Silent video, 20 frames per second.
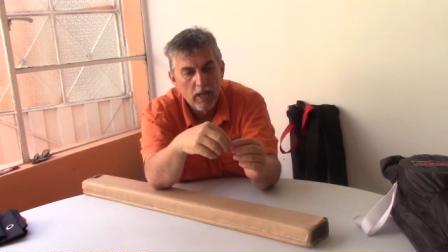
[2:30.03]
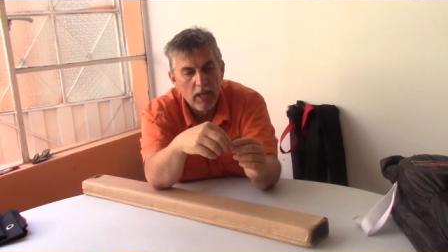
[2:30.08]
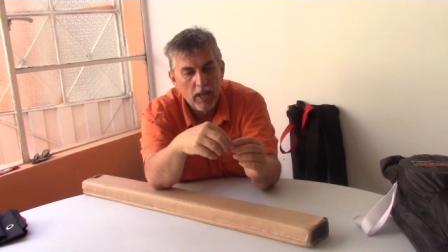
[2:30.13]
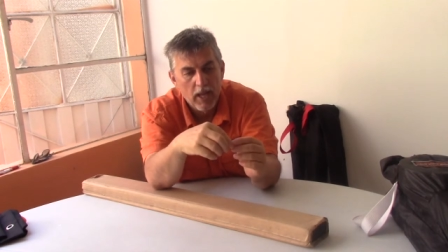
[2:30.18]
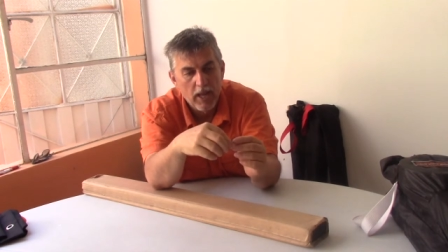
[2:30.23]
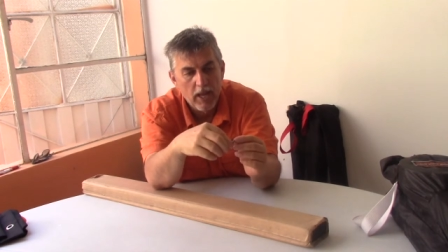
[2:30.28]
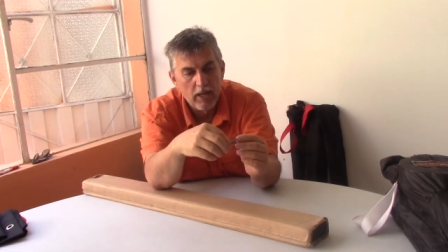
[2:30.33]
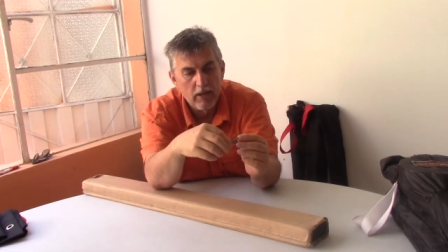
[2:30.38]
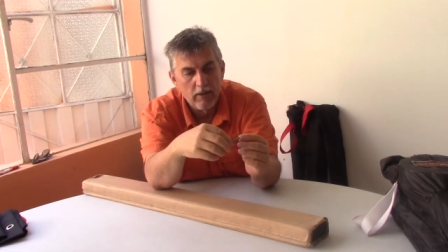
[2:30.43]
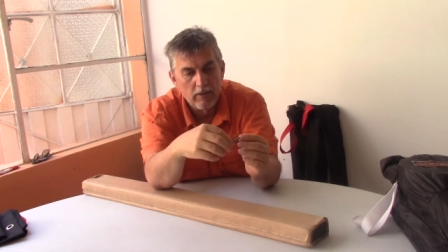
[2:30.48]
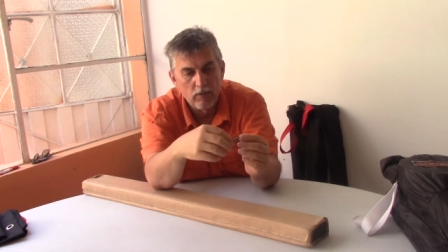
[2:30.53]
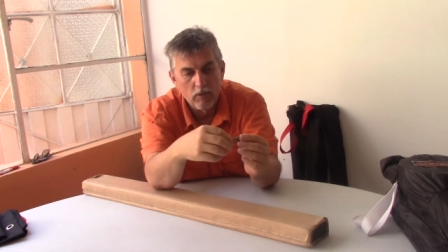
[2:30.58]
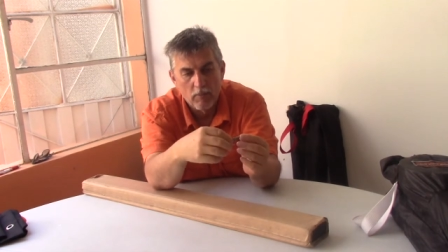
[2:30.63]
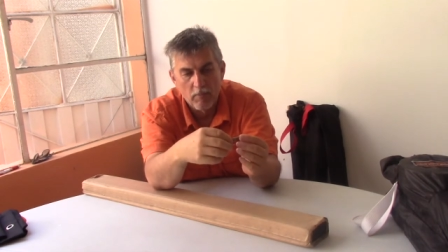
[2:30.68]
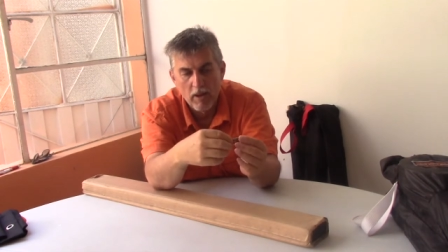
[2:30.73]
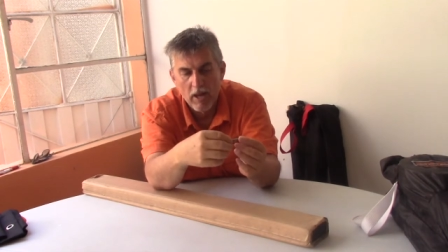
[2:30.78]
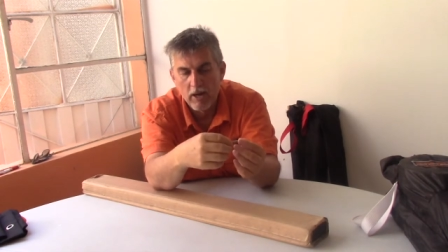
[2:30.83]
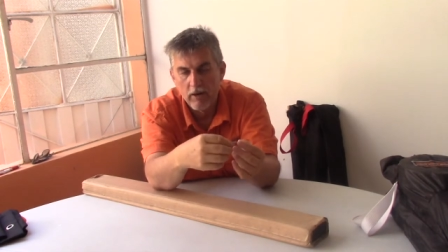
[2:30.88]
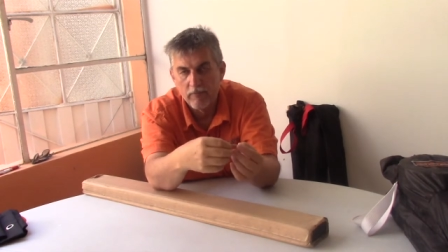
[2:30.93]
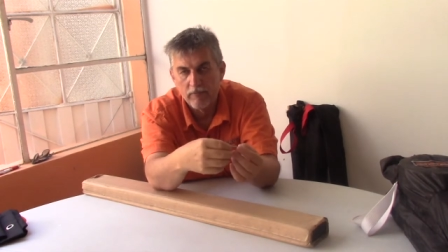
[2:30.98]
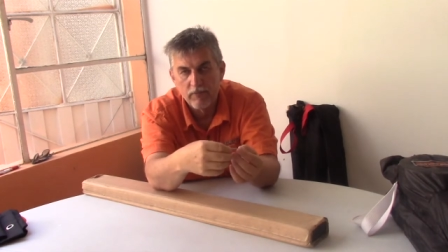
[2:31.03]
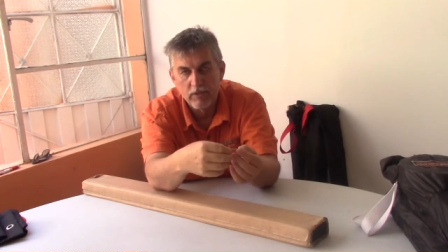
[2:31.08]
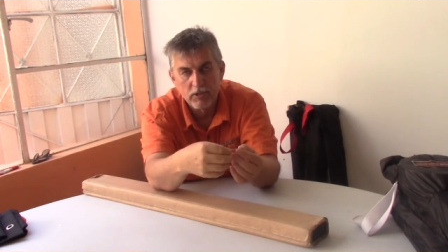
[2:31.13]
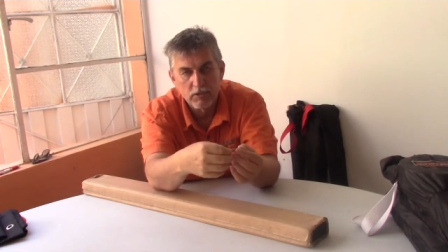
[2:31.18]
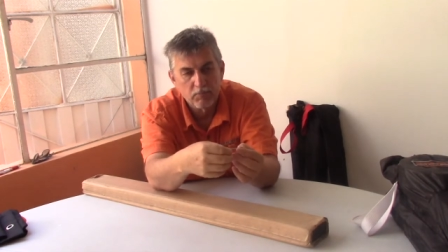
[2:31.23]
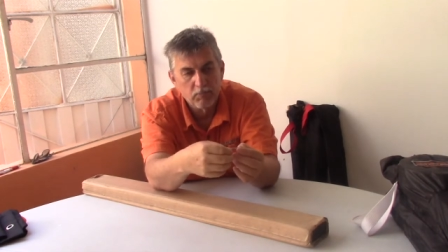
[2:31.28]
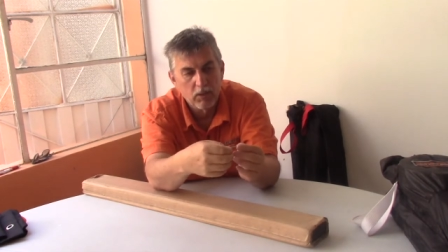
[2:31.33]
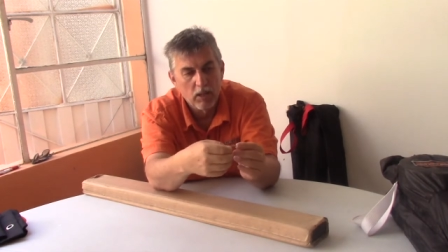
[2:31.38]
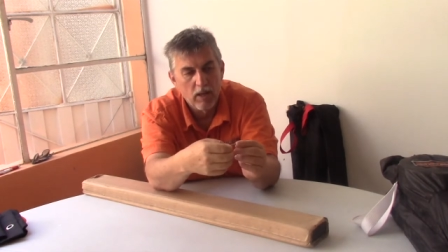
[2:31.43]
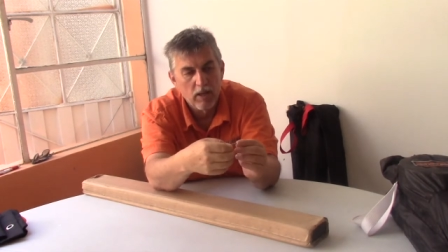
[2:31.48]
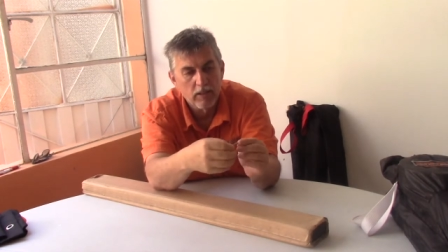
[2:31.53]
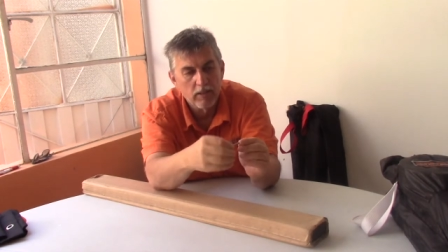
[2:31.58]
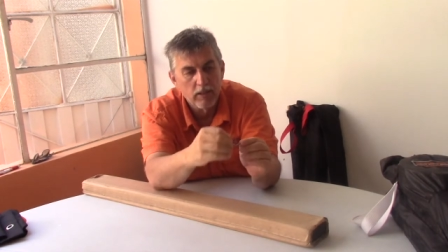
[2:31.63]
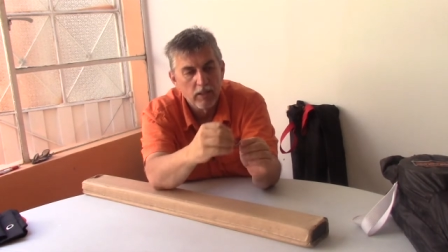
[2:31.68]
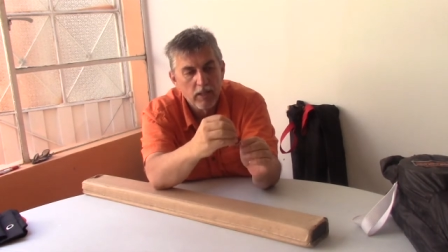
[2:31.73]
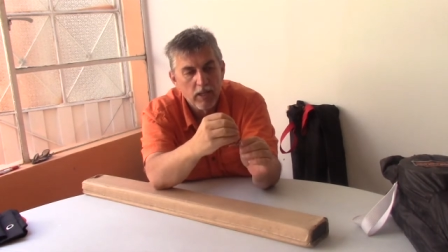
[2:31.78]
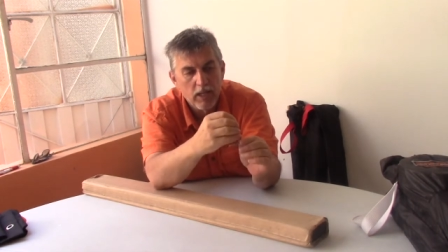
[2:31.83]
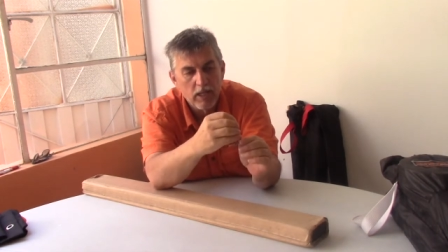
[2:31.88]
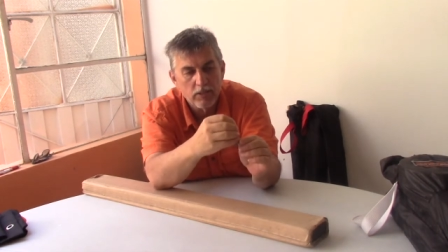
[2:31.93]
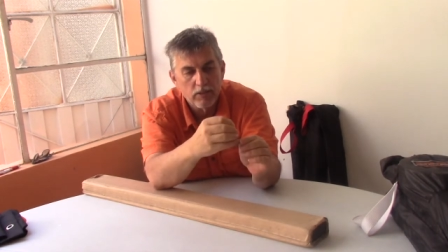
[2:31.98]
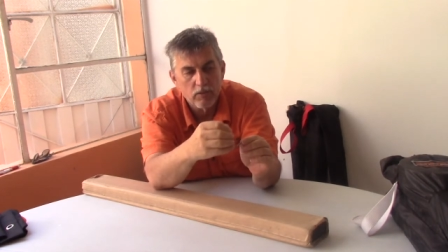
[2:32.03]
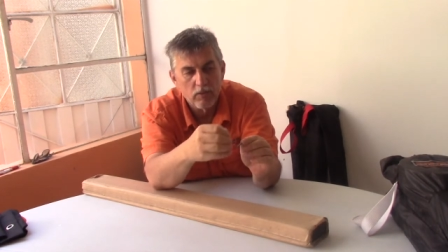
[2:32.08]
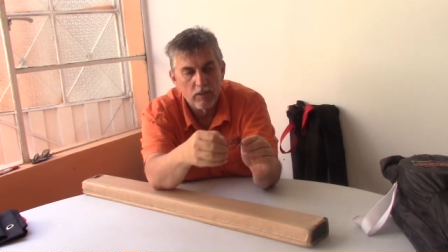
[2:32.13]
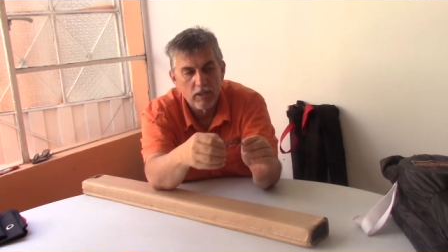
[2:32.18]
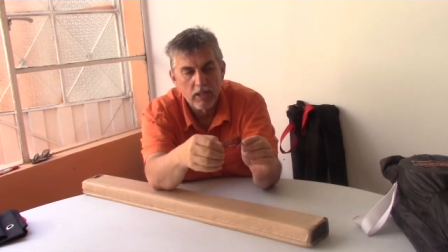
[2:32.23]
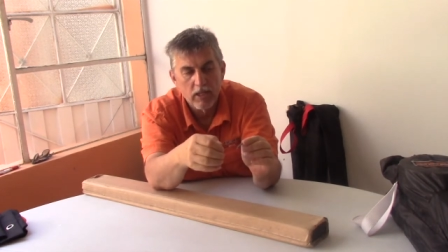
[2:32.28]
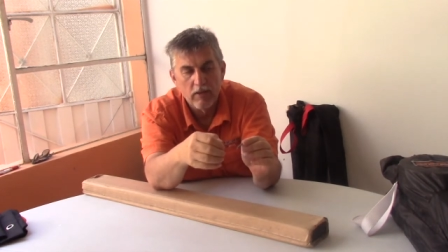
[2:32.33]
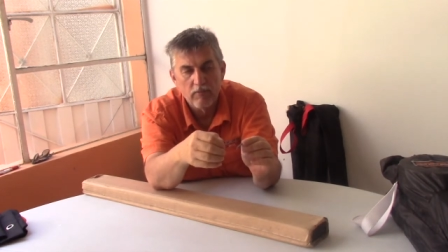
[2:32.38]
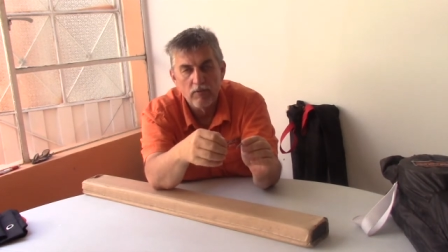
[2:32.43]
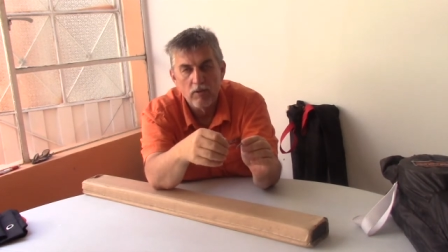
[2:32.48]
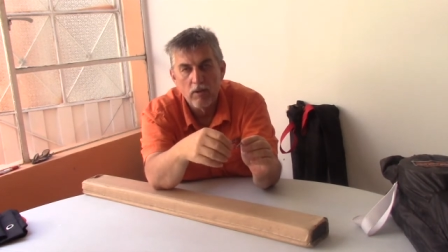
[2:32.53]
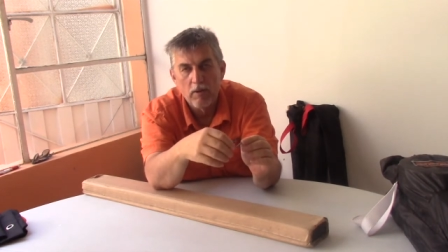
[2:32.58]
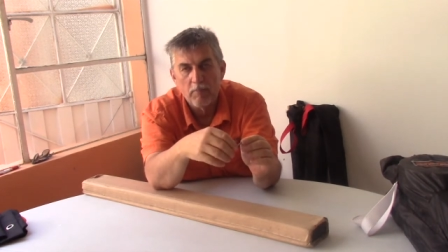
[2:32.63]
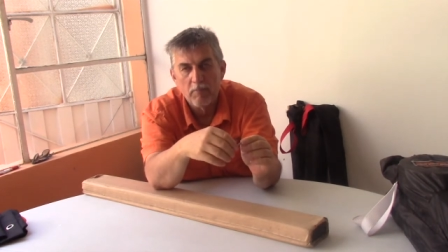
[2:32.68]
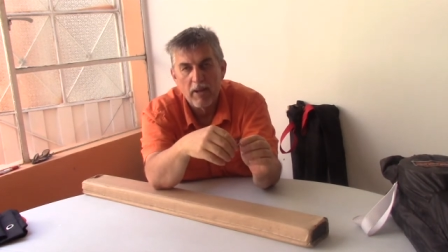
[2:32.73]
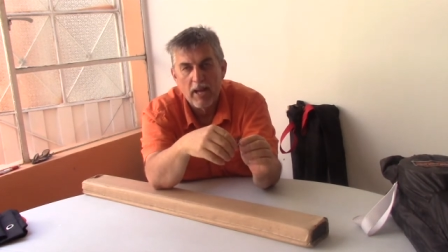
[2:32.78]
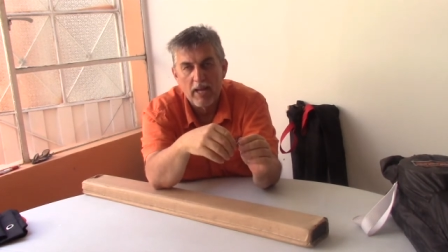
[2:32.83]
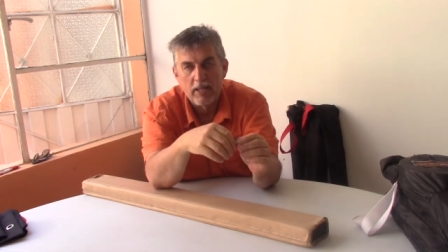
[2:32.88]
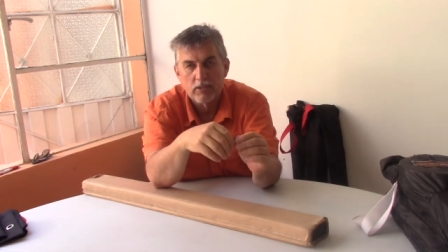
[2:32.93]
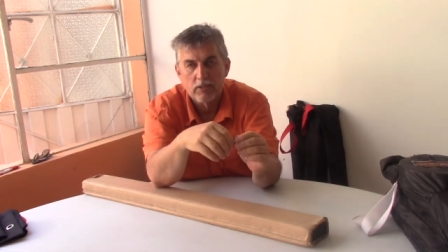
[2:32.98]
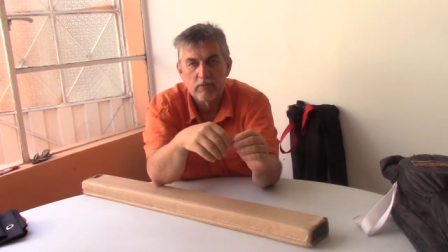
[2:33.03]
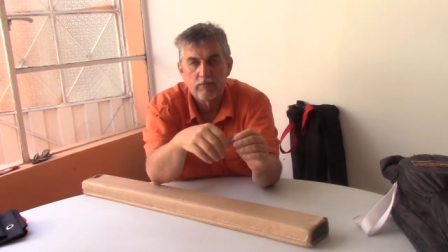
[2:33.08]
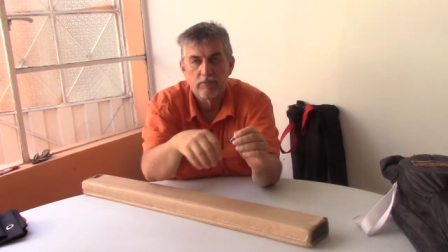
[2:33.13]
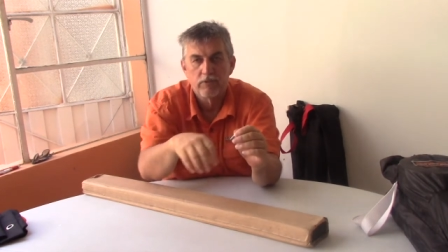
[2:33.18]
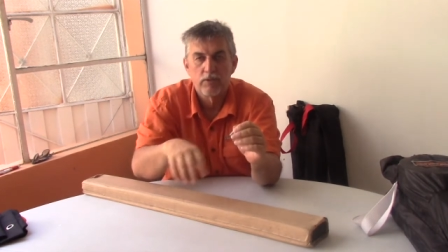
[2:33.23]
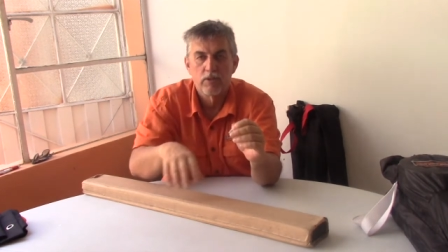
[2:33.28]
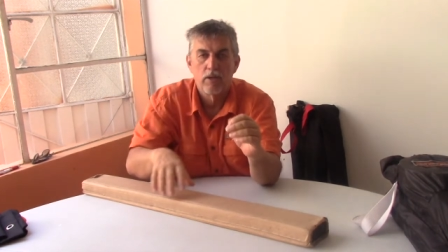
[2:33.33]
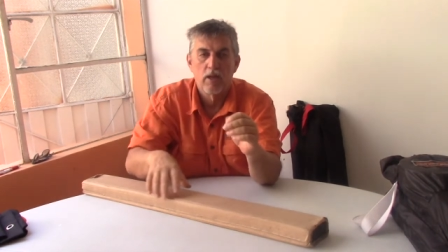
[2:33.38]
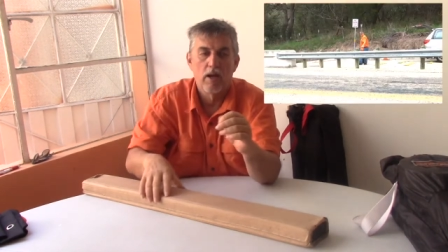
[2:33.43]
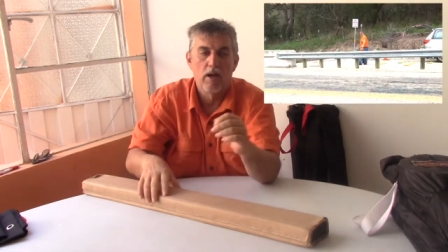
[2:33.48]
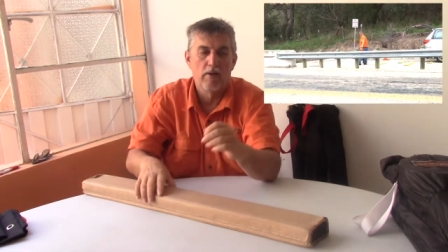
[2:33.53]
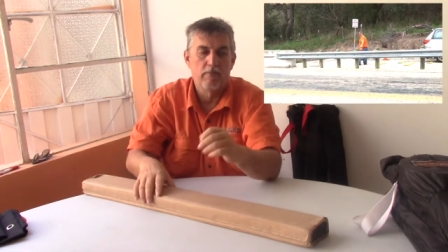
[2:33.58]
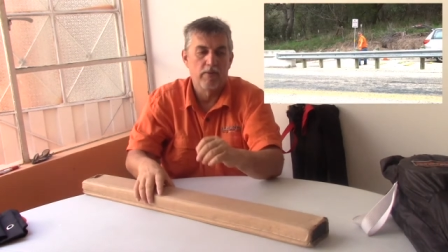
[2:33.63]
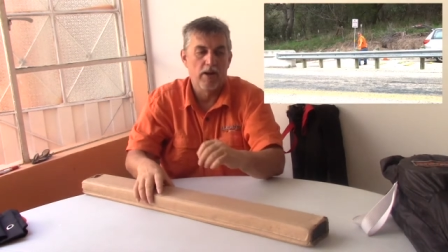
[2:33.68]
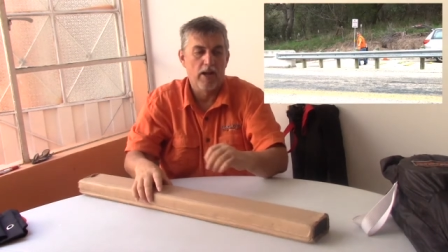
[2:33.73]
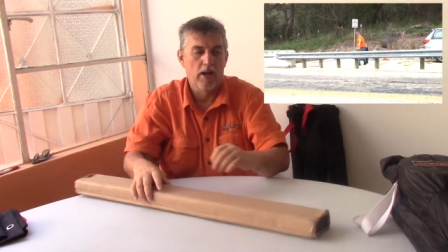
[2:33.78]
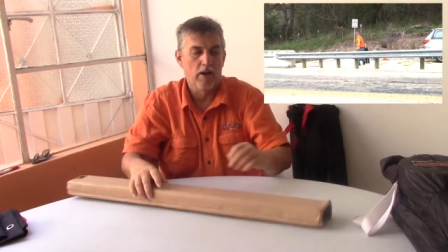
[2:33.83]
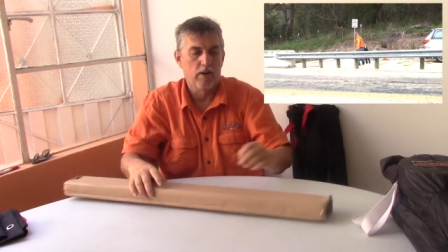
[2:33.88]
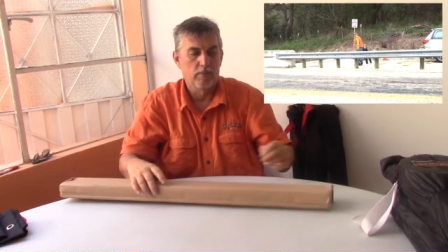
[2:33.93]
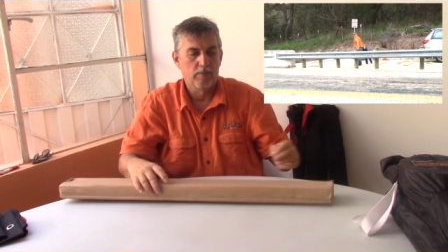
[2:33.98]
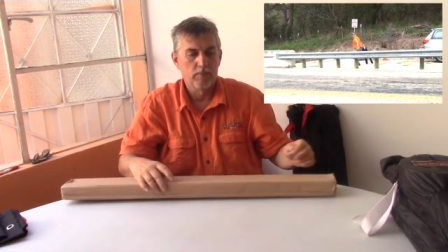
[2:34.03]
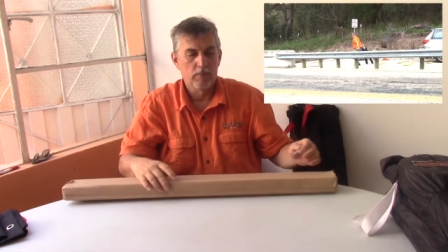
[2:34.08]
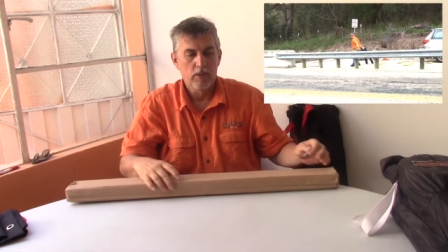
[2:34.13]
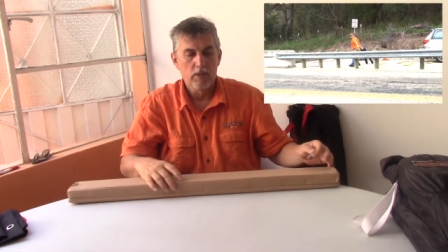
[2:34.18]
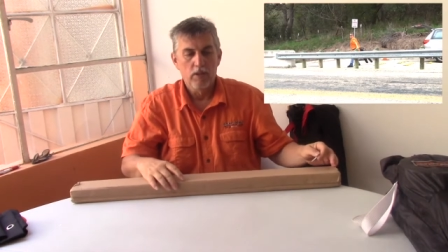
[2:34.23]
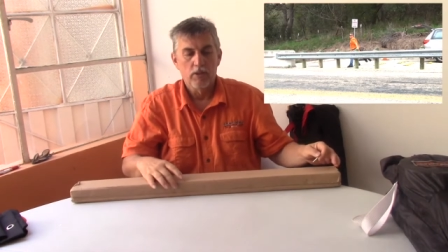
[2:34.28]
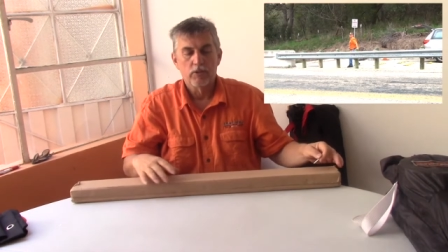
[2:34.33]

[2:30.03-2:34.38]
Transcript: and no matter if it's plugged, it's going to give you a passage of air.